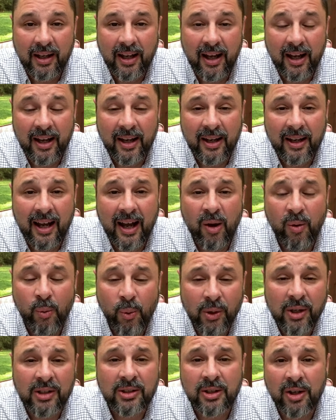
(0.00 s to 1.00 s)
I
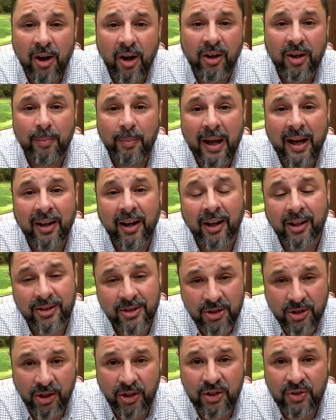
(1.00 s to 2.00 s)
want to talk about our
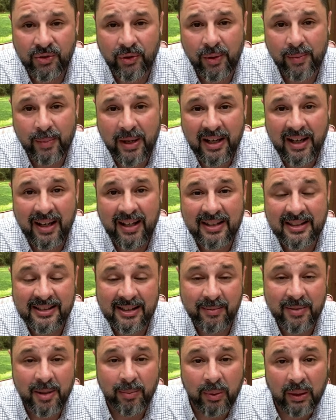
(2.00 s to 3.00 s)
church for a minute and
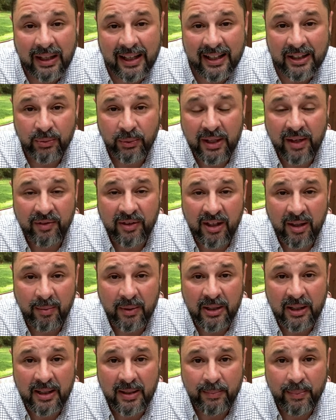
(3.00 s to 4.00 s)
some of the plans we have
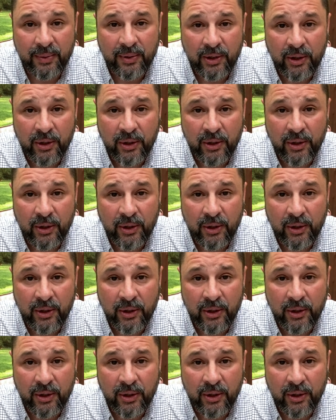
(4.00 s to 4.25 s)
coming up.